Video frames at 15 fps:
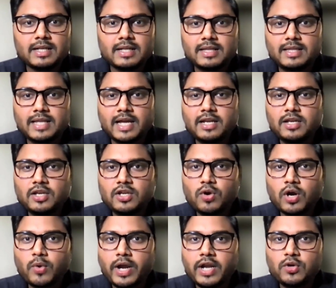Then
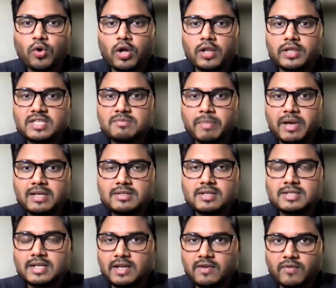you're going to all these
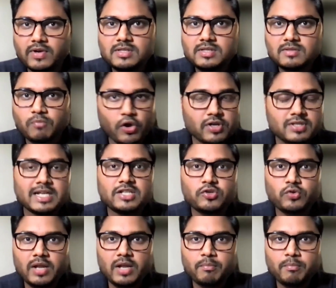mixers and events because
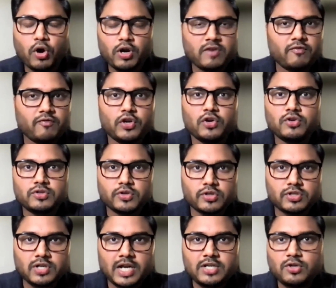that's really important for you to
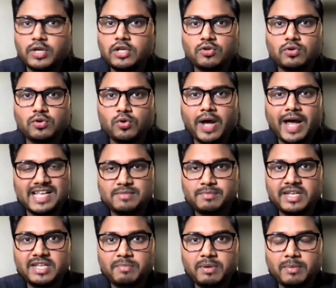socialize. You need to know as
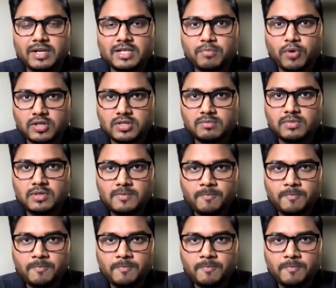many people as possible.